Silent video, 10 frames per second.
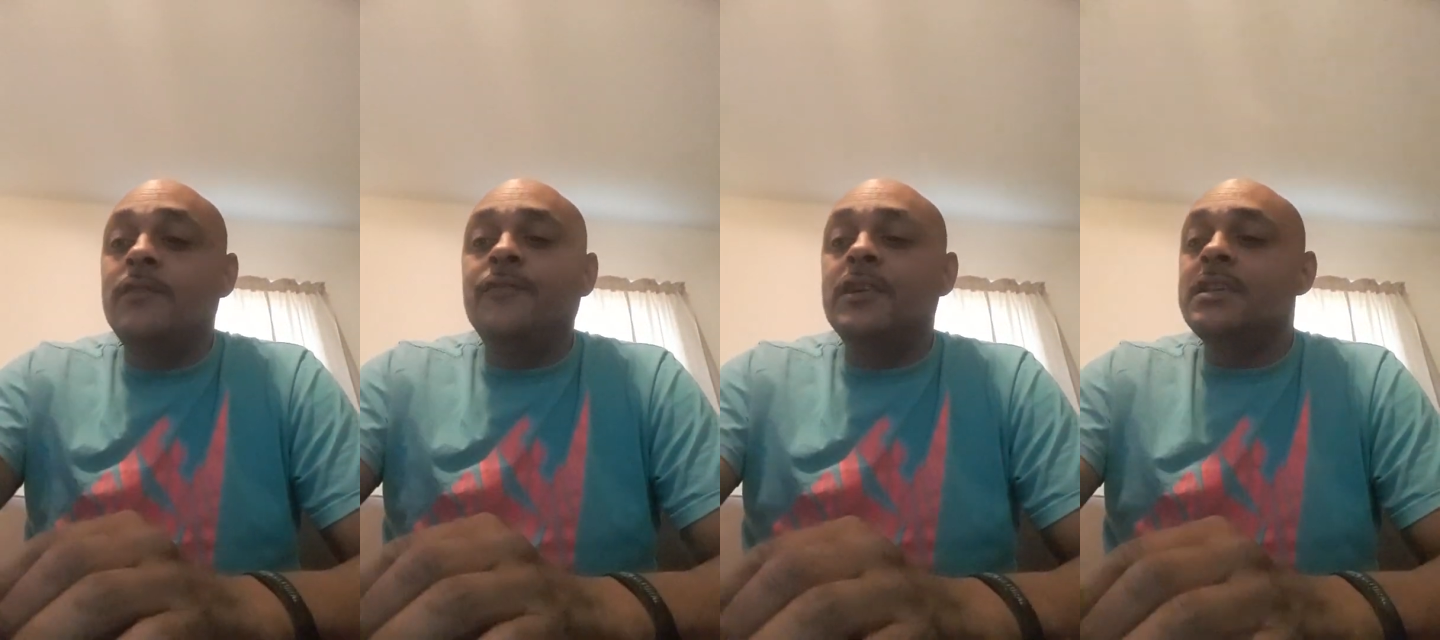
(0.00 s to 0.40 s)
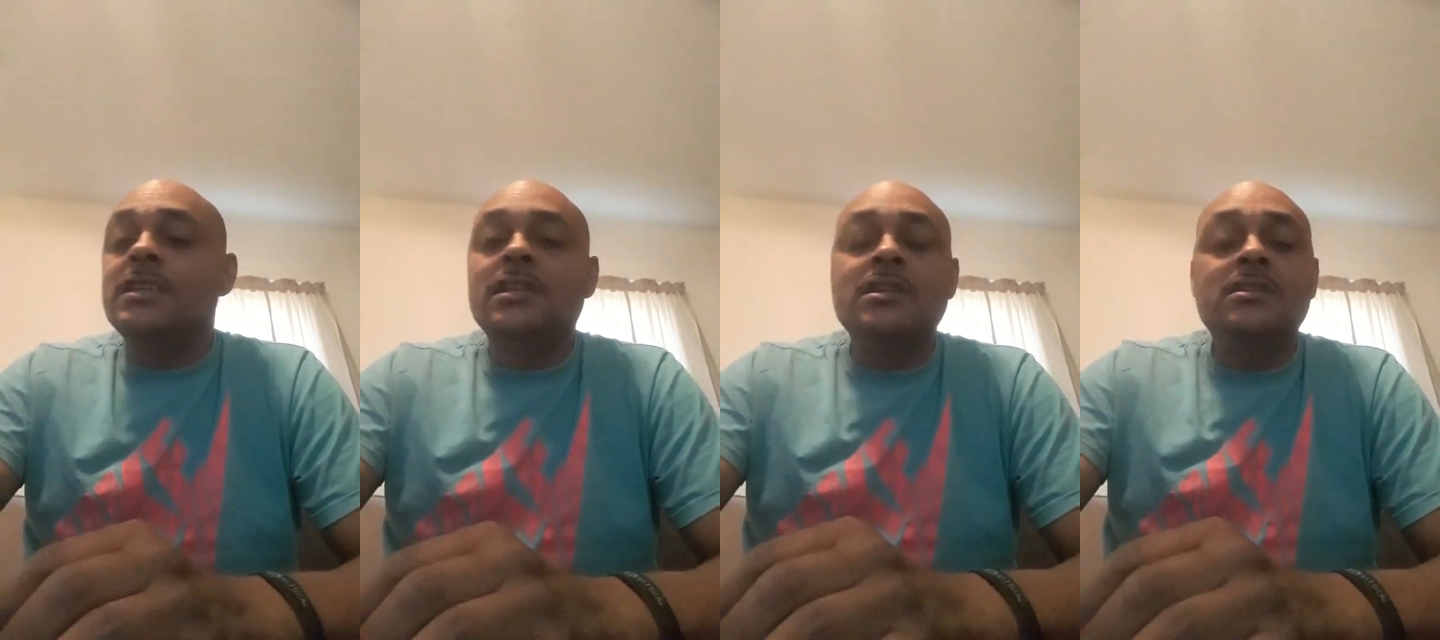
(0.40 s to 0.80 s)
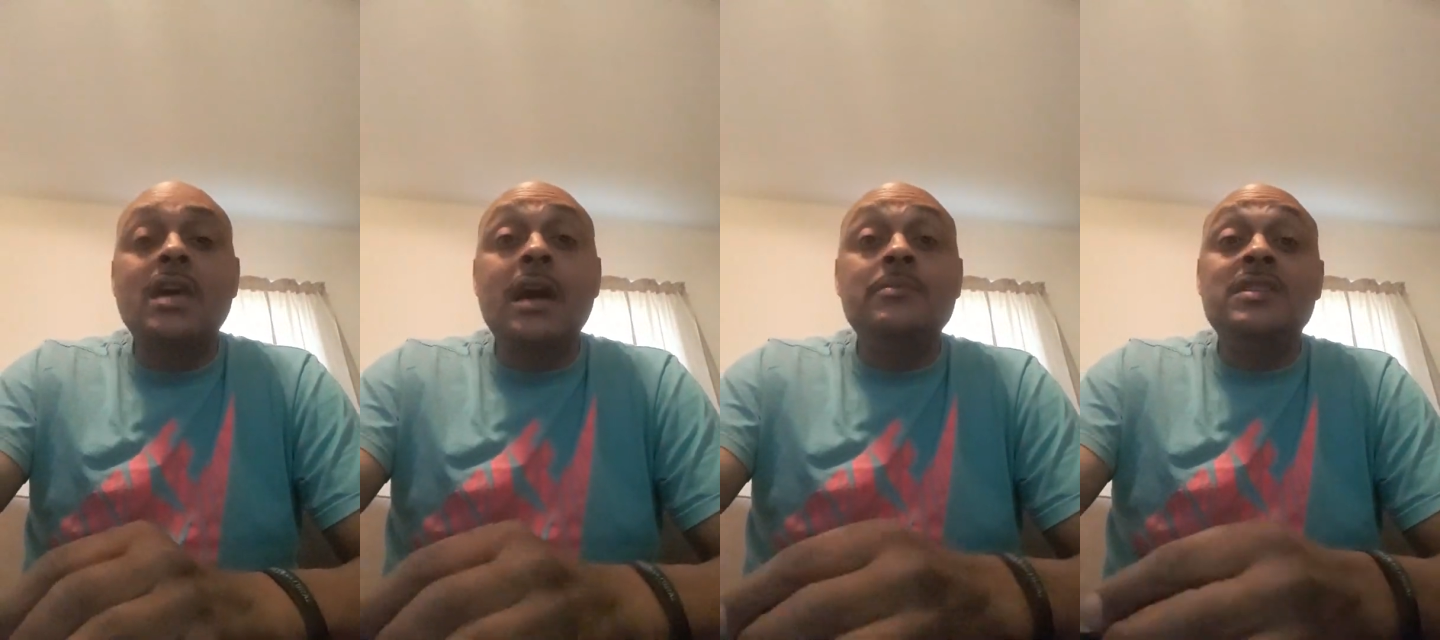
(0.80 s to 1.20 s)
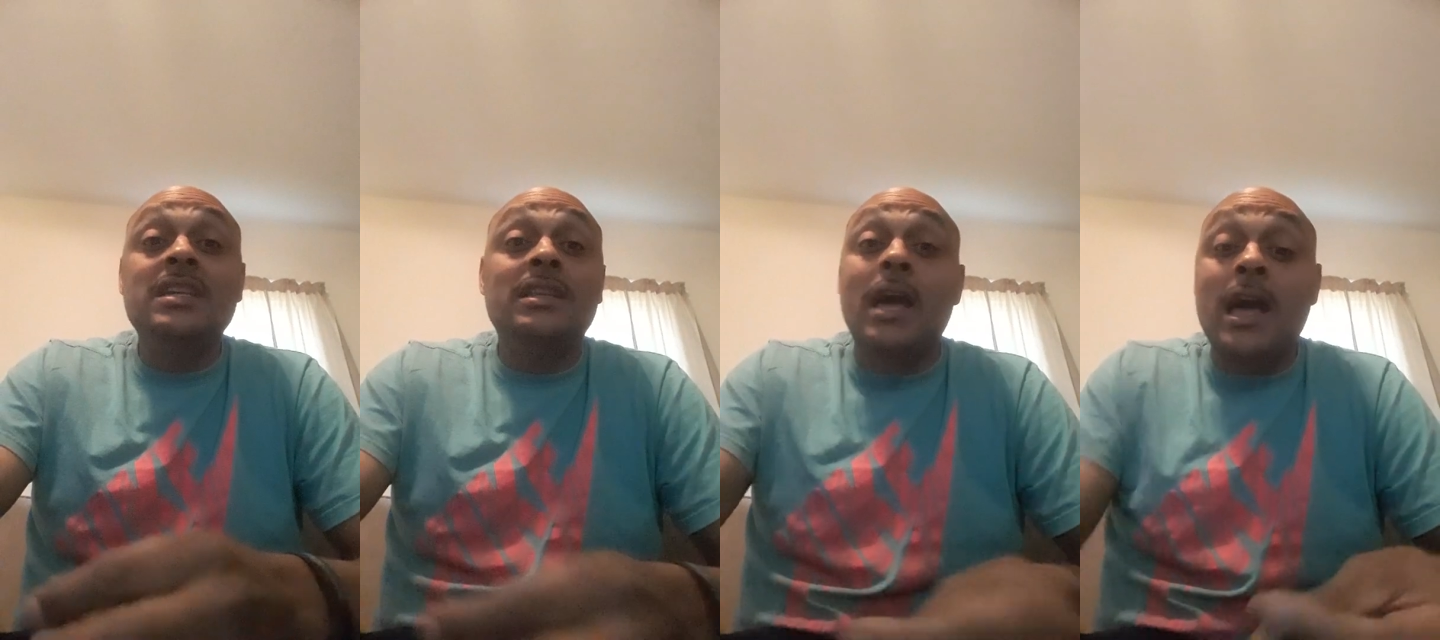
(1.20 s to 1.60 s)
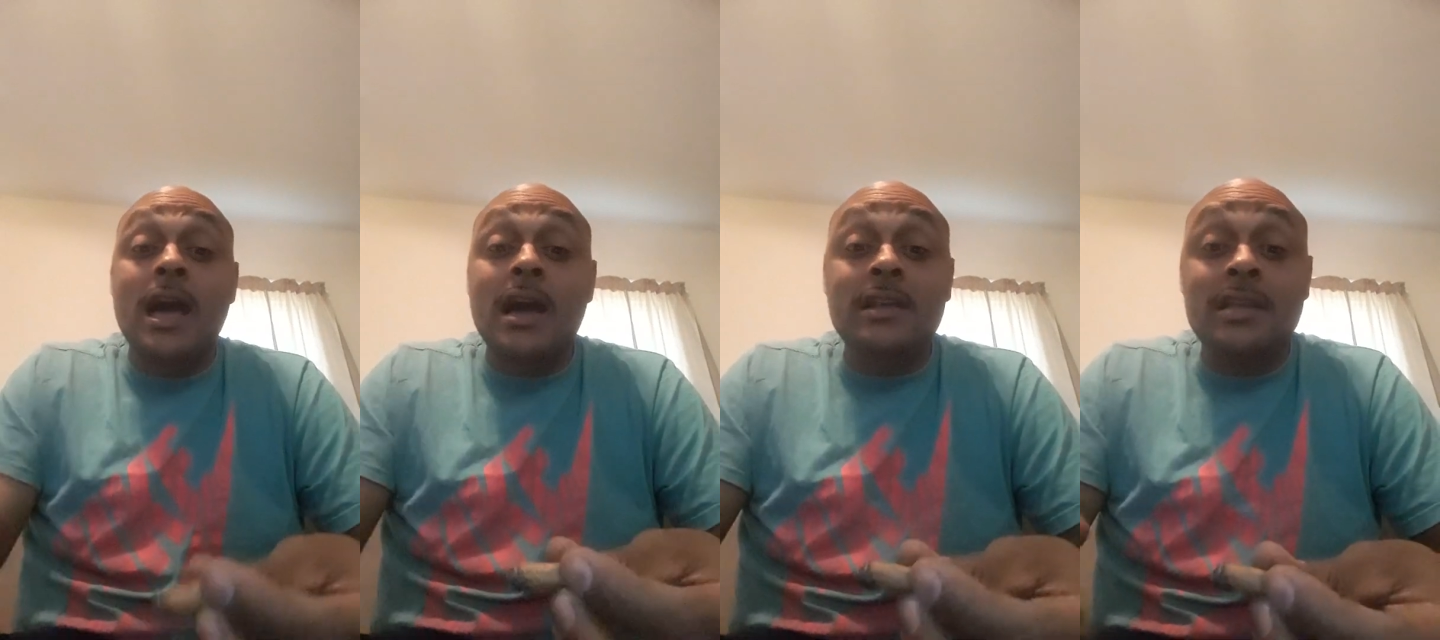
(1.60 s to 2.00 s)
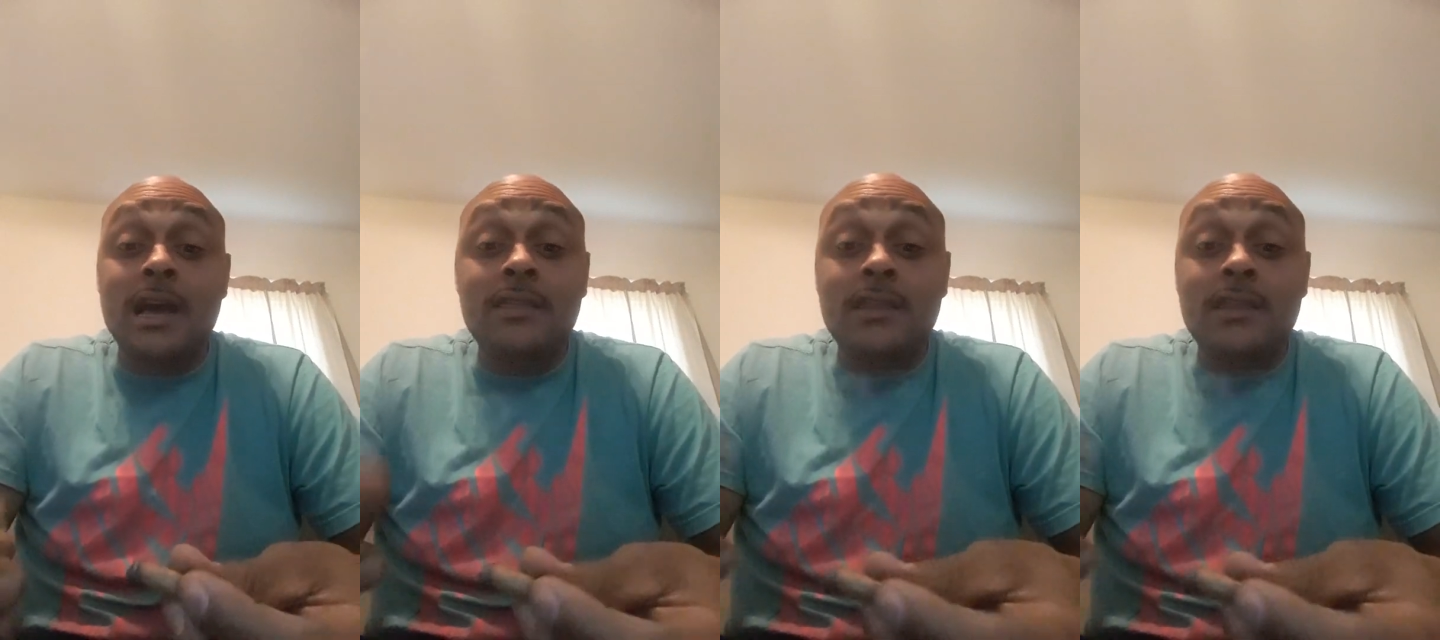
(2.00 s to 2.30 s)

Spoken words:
in the top 10 odds, I think,